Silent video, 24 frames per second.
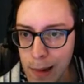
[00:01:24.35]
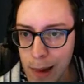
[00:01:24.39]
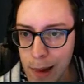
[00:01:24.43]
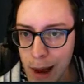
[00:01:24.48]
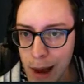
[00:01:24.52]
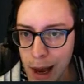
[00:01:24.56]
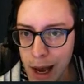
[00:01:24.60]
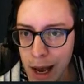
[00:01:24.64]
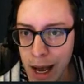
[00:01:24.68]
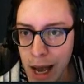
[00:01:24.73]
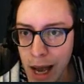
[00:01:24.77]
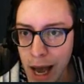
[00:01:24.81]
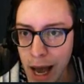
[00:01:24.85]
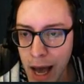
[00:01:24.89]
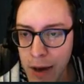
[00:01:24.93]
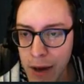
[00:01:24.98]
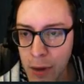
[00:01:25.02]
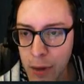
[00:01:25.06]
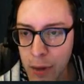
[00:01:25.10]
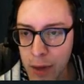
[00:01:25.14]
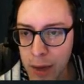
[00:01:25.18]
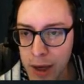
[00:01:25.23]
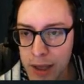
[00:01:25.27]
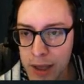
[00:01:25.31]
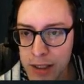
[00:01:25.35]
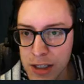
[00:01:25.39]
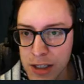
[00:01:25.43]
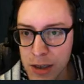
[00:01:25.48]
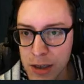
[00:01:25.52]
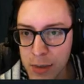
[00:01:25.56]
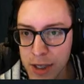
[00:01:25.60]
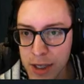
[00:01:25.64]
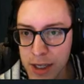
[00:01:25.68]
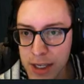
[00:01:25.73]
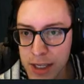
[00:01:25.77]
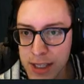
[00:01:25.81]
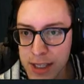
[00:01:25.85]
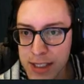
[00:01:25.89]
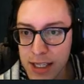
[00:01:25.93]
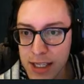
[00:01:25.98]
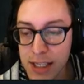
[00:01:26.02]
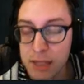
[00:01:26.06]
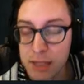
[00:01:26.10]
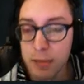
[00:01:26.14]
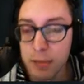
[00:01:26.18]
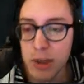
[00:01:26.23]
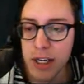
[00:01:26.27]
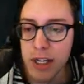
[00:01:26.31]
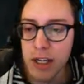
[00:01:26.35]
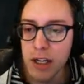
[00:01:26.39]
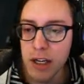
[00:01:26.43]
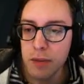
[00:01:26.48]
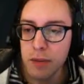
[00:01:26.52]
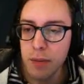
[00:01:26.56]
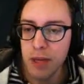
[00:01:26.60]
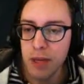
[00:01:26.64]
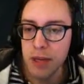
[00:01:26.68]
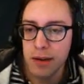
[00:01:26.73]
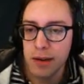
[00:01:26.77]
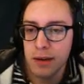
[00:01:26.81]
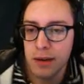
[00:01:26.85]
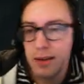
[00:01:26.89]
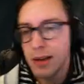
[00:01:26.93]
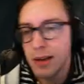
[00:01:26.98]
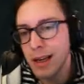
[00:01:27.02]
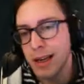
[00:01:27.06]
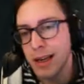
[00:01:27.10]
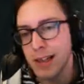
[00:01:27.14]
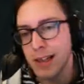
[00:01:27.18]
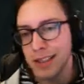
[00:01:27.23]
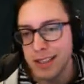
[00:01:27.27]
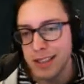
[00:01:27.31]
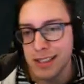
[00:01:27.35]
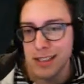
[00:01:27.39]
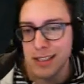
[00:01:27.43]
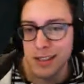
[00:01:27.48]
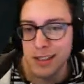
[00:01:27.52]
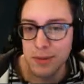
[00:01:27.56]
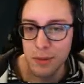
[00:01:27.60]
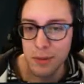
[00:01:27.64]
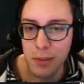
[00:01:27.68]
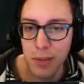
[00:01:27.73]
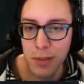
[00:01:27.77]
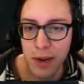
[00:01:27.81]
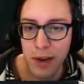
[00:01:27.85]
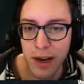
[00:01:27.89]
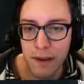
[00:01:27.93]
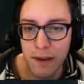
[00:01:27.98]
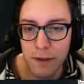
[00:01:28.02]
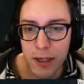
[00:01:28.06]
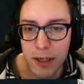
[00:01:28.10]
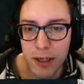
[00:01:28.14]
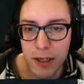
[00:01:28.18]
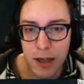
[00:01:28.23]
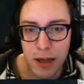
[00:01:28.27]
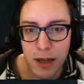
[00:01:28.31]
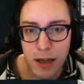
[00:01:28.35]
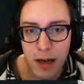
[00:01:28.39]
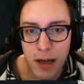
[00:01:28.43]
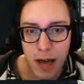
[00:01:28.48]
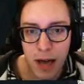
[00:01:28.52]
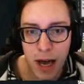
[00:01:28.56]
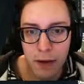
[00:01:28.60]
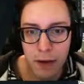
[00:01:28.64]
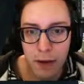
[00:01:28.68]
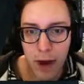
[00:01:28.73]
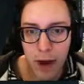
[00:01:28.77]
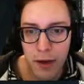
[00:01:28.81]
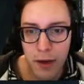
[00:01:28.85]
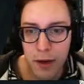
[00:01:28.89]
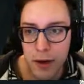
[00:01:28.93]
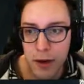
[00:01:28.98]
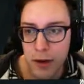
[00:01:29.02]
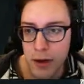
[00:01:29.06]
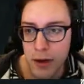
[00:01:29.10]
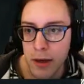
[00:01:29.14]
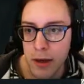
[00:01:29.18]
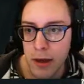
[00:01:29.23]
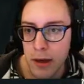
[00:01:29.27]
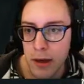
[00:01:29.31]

I don't think it's going to be this. It's pretty good, but it's whatever. I'd rather...